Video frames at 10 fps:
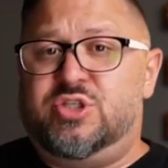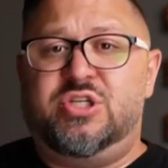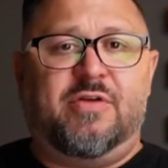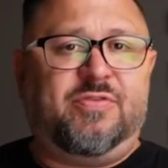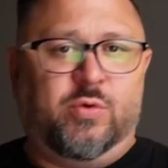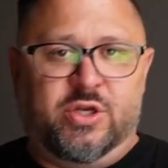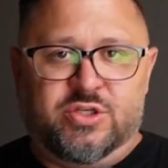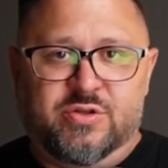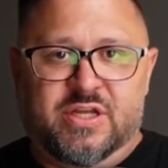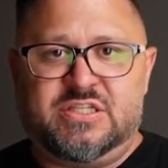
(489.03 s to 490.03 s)
You definitely want to
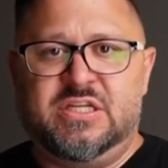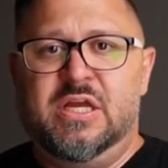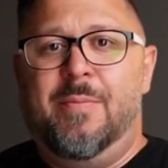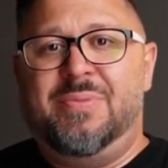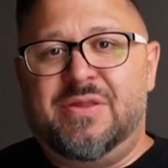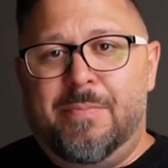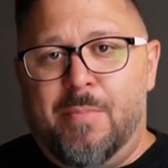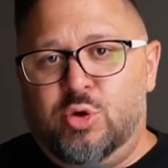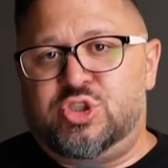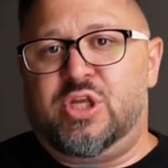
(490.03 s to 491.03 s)
do this, but the
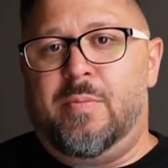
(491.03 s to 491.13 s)
most